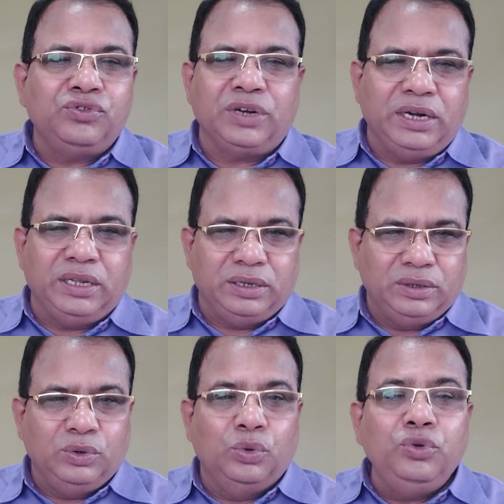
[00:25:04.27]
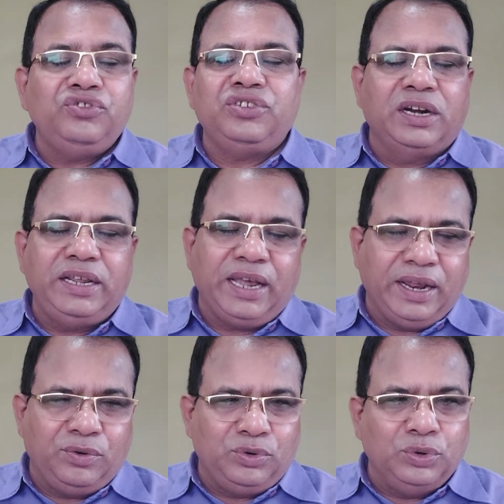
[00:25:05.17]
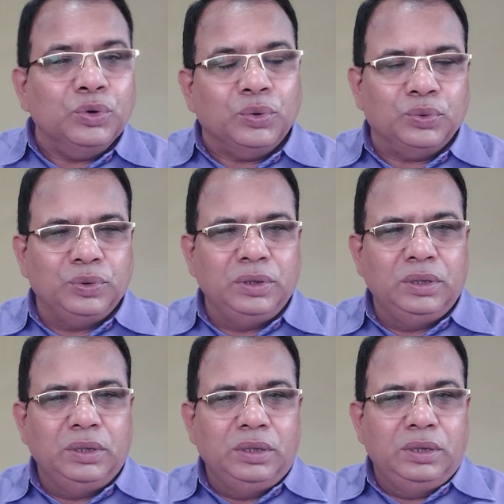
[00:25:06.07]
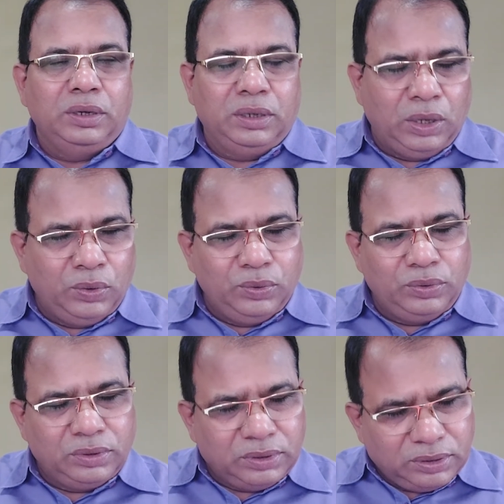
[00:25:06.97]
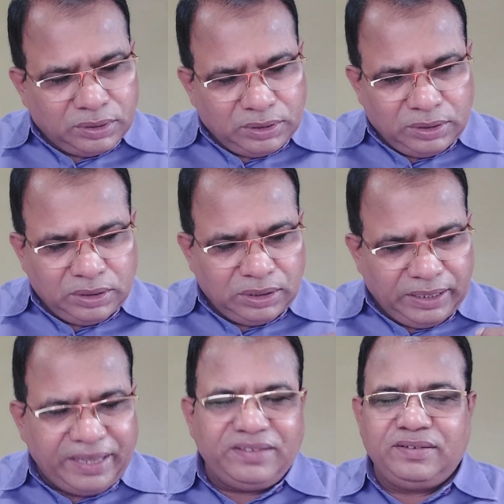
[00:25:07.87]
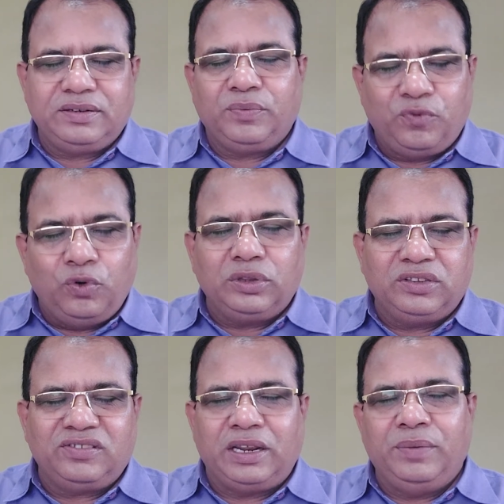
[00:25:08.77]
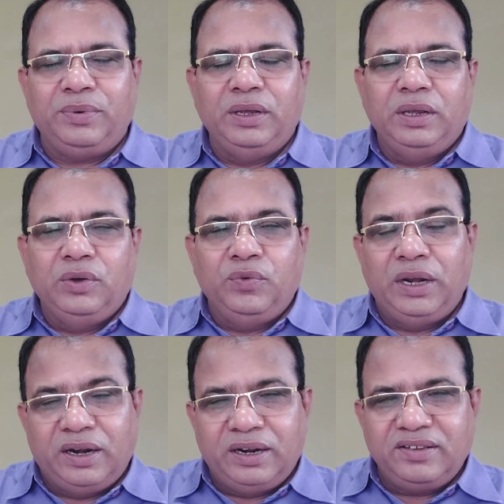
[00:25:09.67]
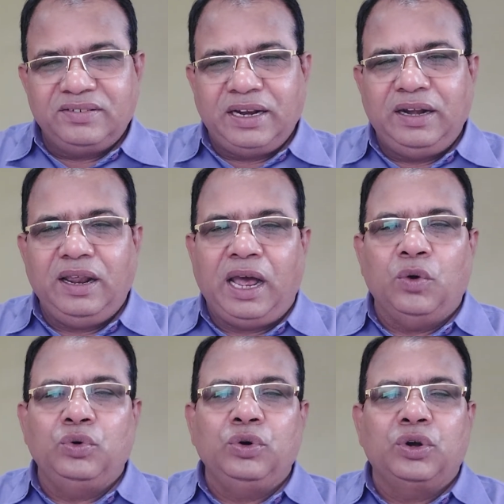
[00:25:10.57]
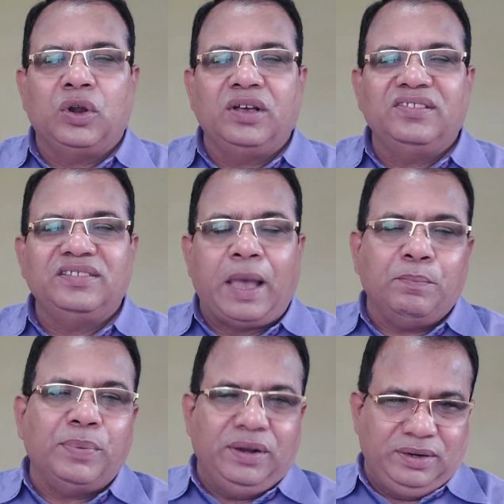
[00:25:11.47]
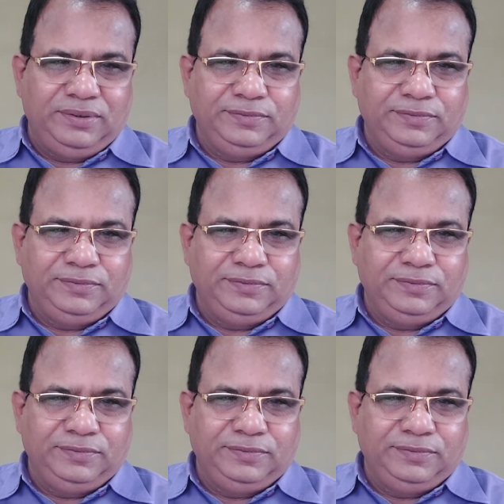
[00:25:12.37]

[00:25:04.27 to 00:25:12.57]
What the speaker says: to study, whose study I have to do. Now, in the next fourth step, we'll understand how to draw a sample.